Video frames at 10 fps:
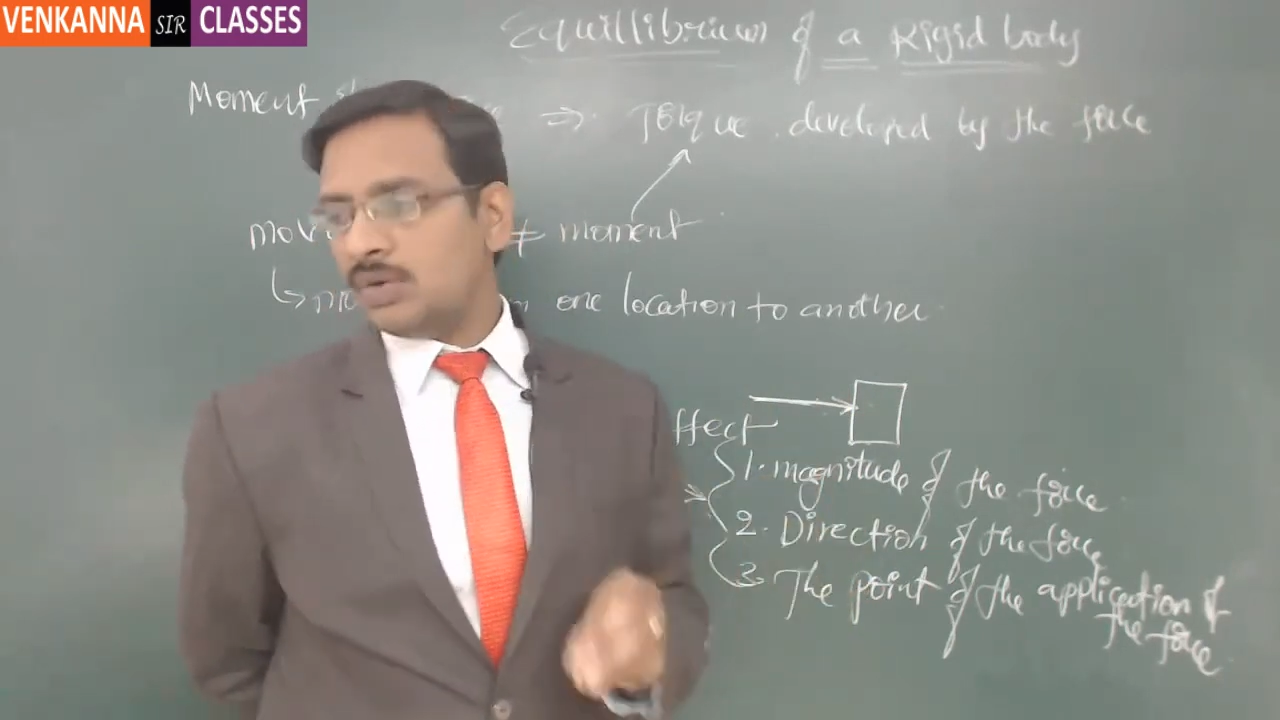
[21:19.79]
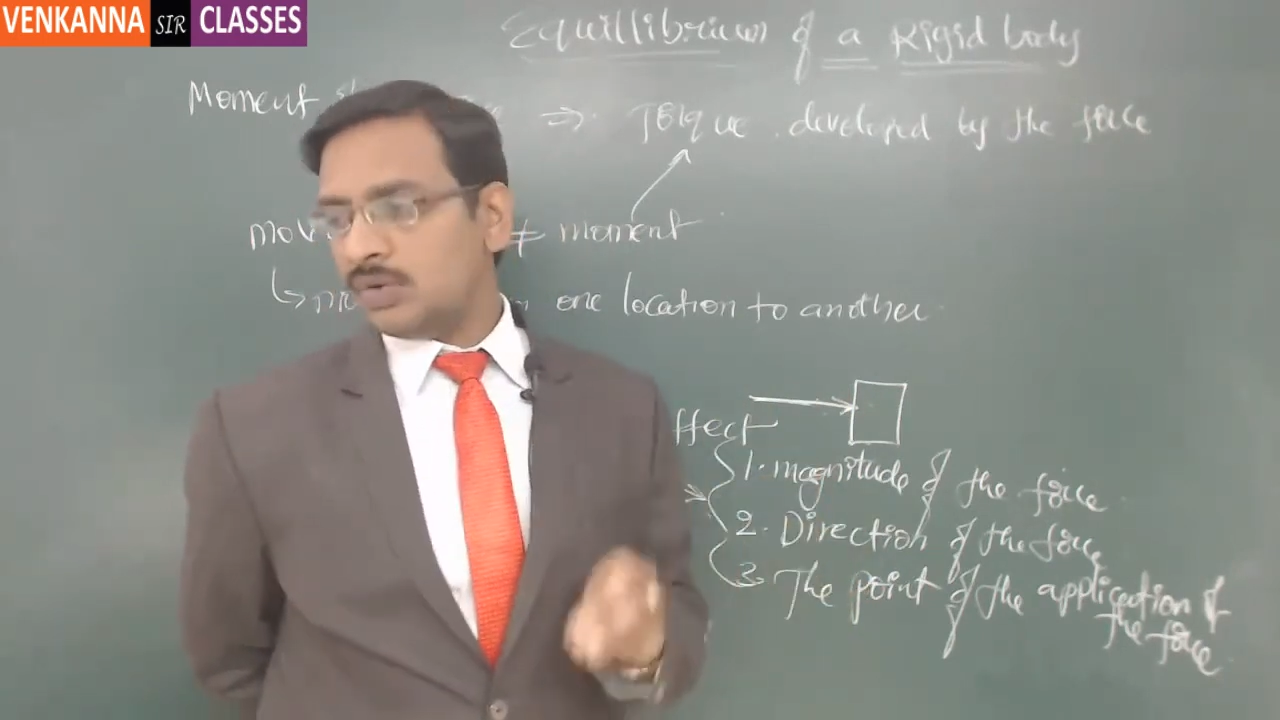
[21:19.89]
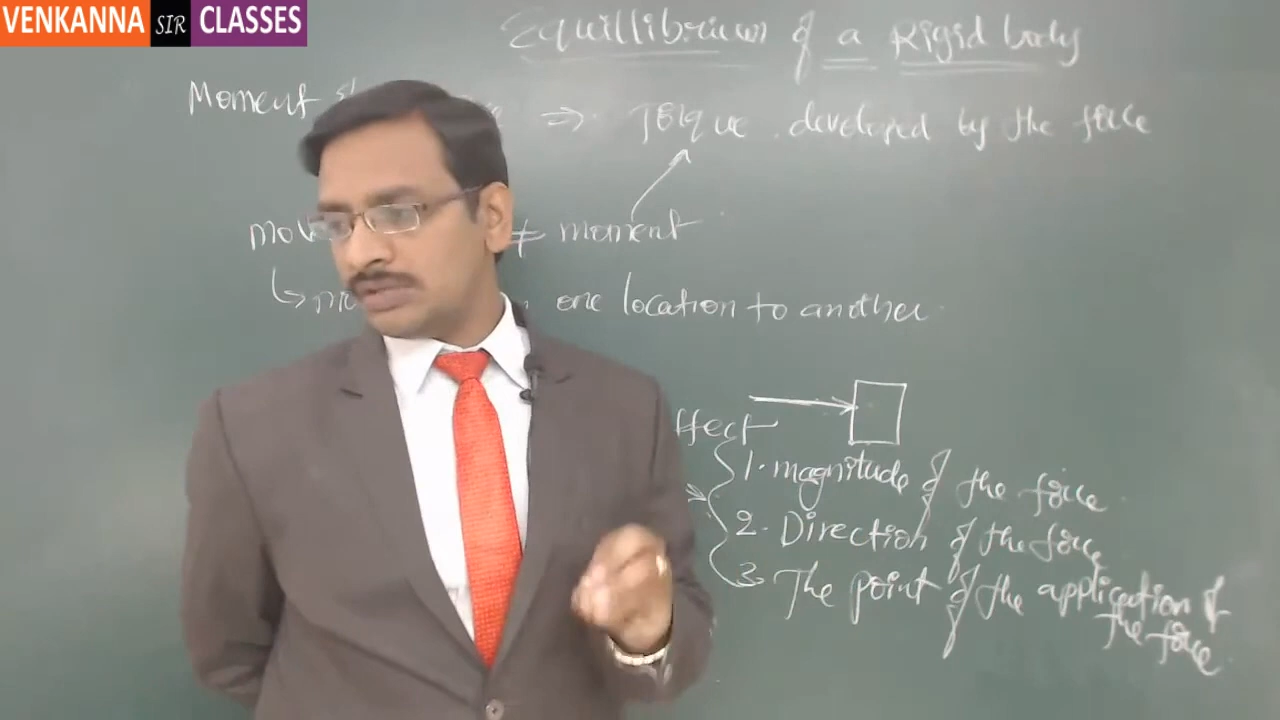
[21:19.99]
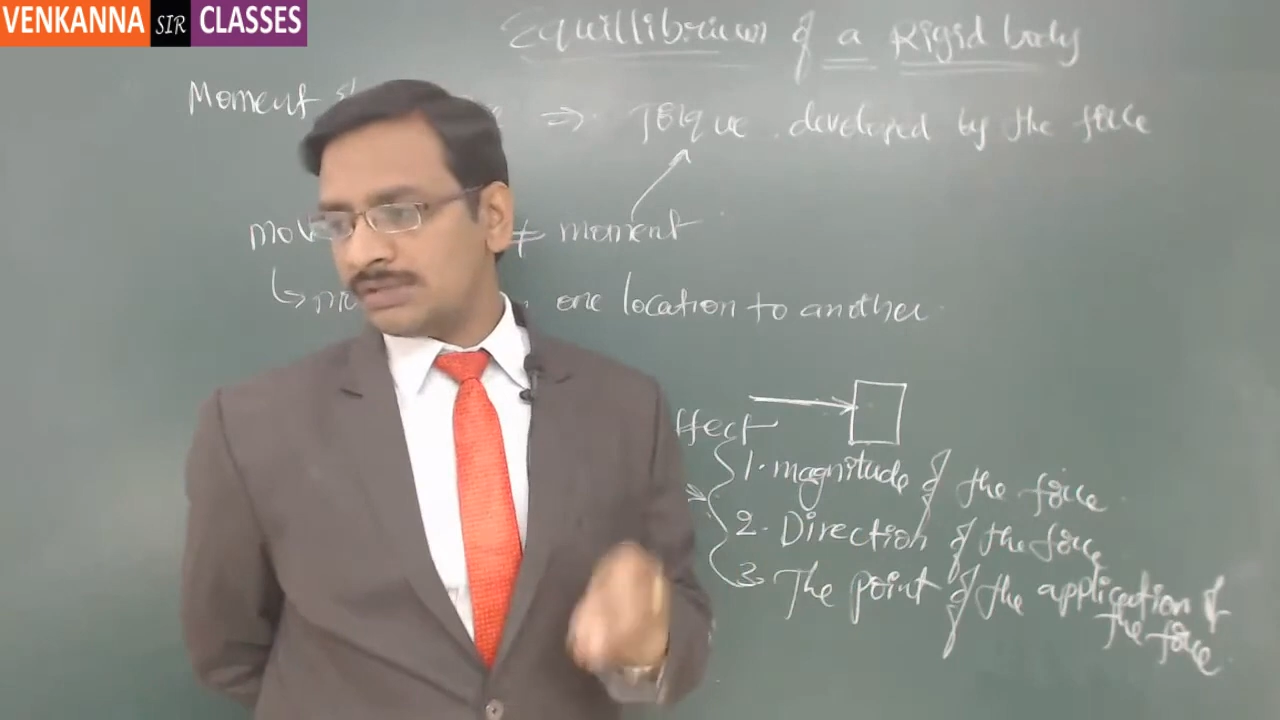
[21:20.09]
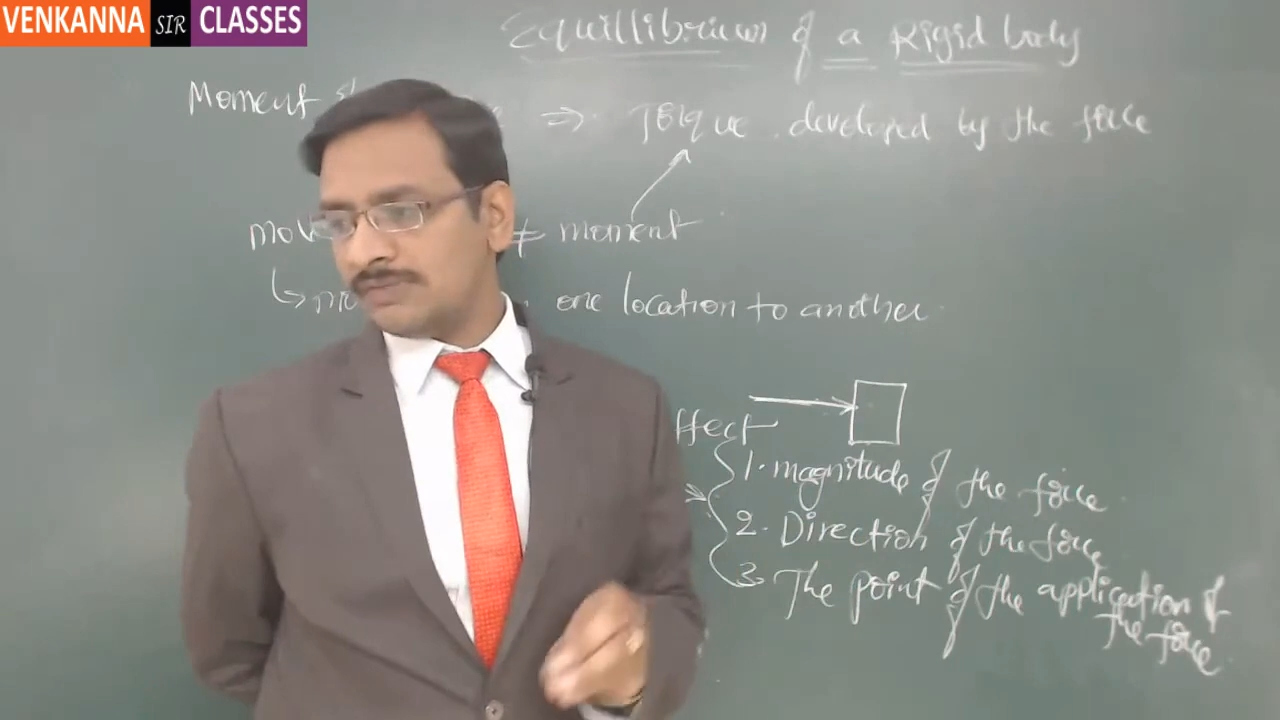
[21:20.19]

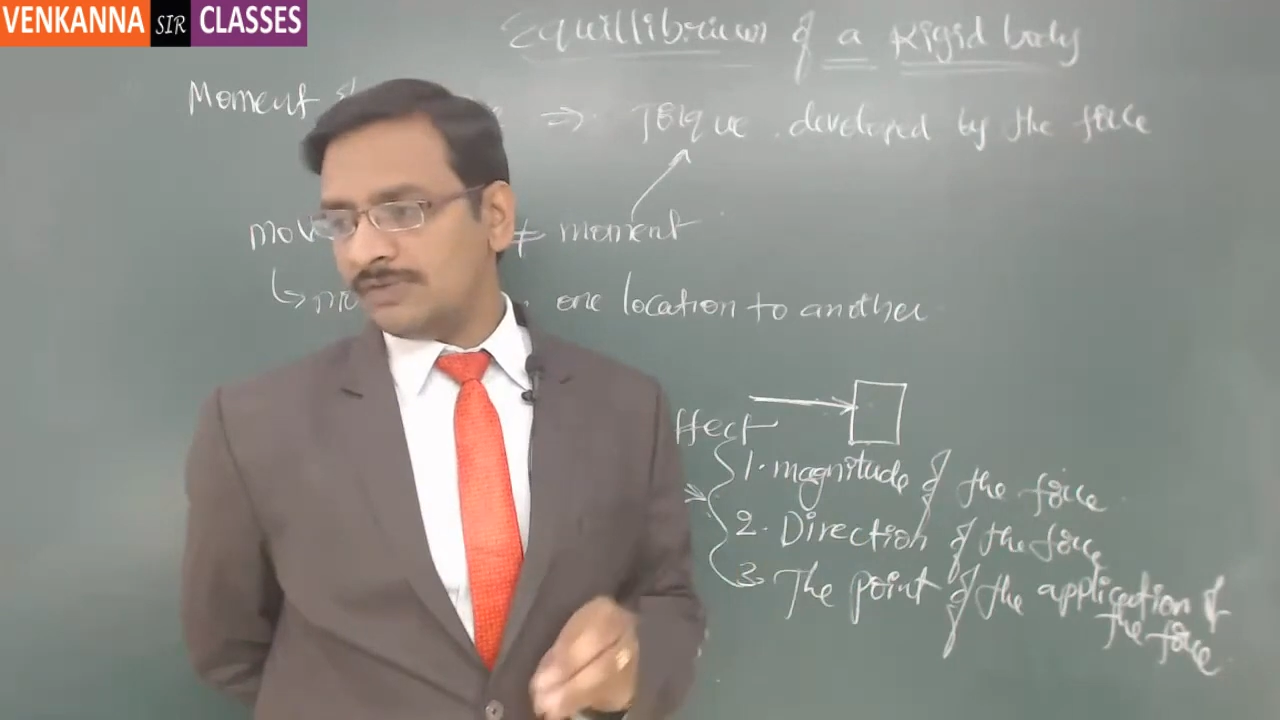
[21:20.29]
newtons of